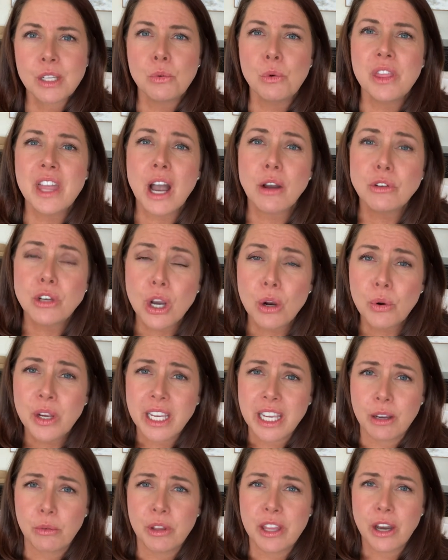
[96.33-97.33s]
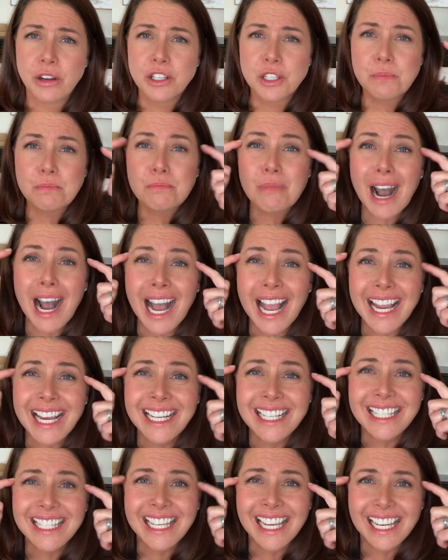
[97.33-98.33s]
without knowing it, without his
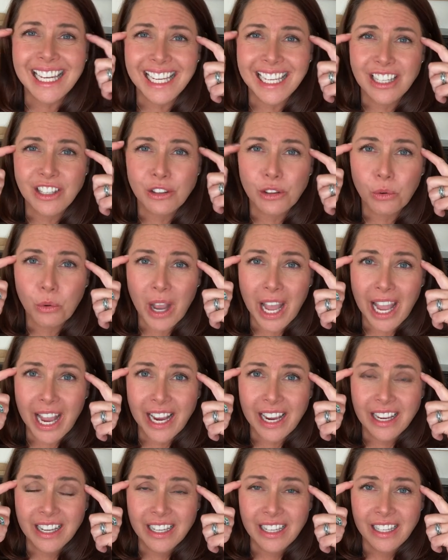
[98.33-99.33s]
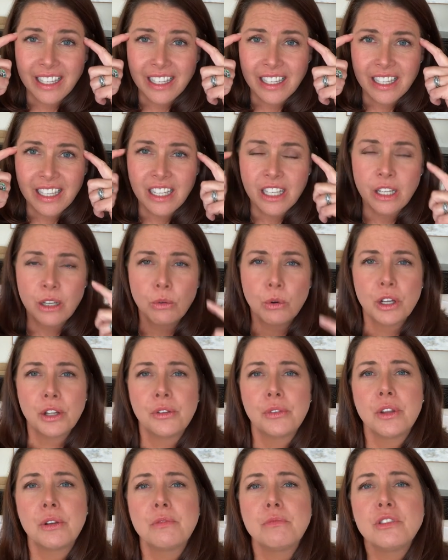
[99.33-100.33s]
mind getting into the way.
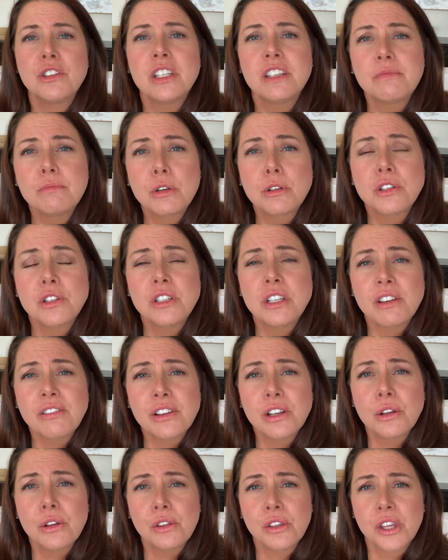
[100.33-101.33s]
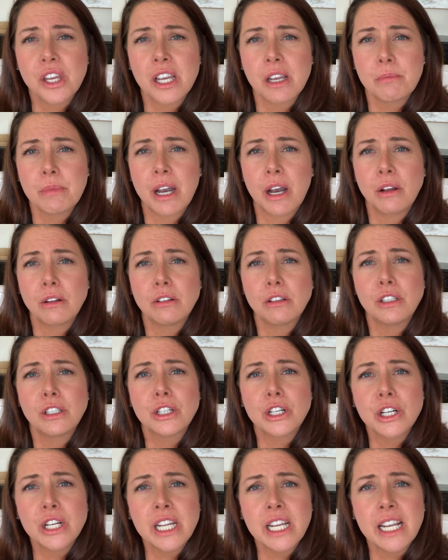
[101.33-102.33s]
Well, the di most difficult thing about
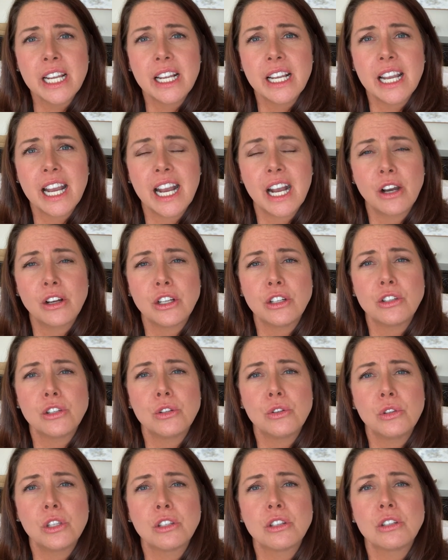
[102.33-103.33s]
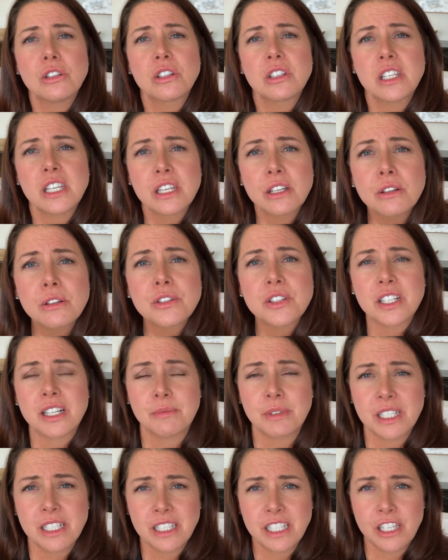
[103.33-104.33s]
learning how to do the skills that
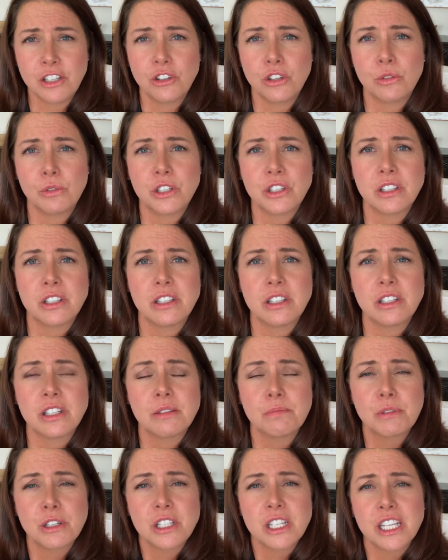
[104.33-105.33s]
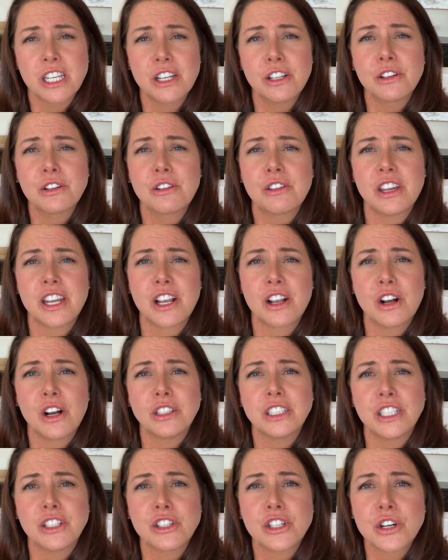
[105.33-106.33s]
I'm going to teach you, which is this particular thing
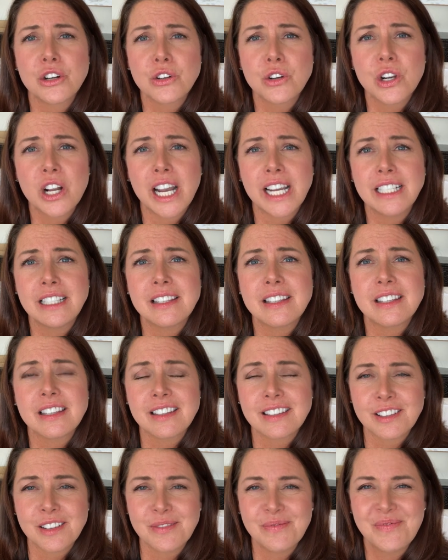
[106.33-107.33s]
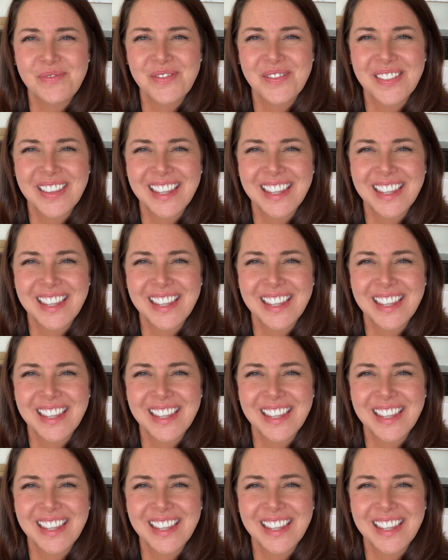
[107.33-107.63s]
called internal guidance system,